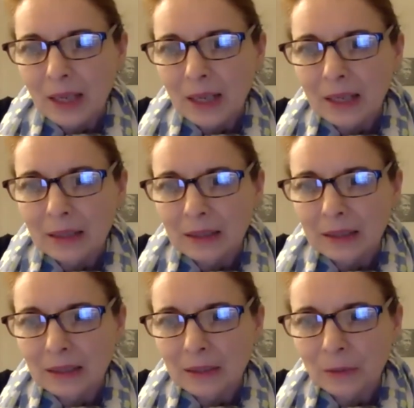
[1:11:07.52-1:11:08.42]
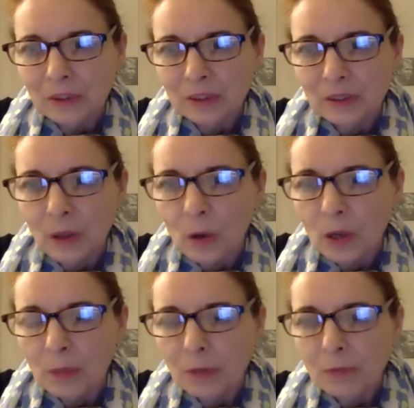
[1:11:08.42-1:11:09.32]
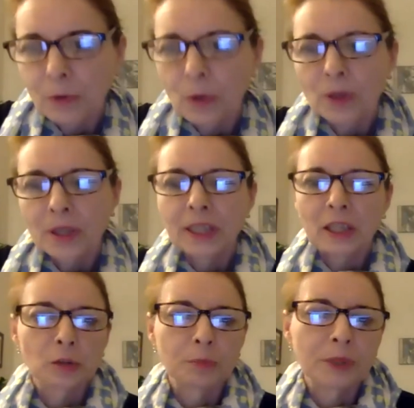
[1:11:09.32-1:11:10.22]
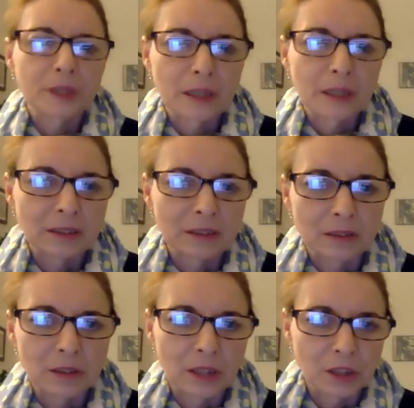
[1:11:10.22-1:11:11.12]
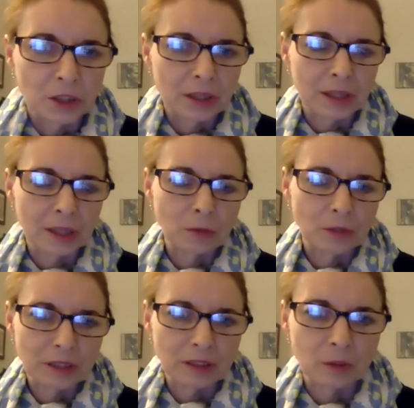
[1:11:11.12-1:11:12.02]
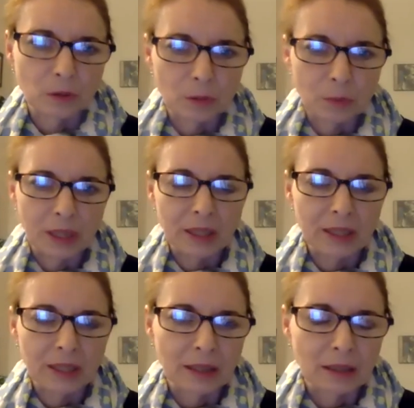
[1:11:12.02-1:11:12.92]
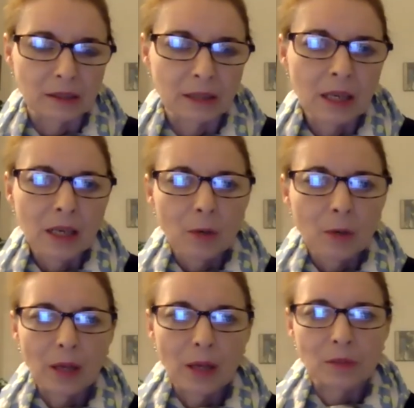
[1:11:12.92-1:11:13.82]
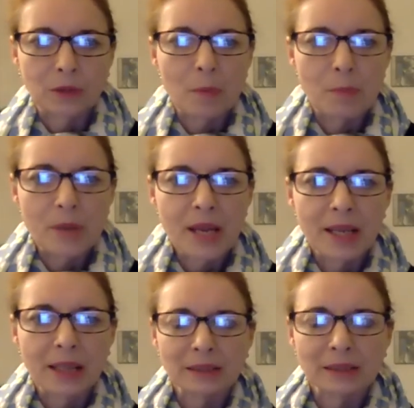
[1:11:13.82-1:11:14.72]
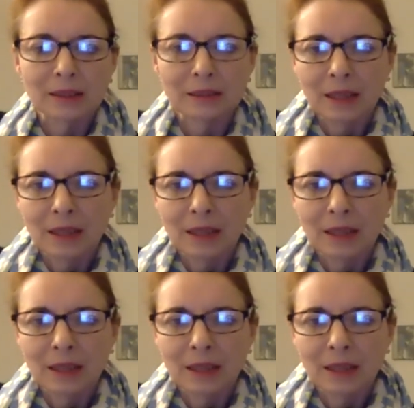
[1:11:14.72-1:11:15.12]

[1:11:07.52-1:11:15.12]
it was long before he experienced the tragedy of his daughter being killed, while Rami's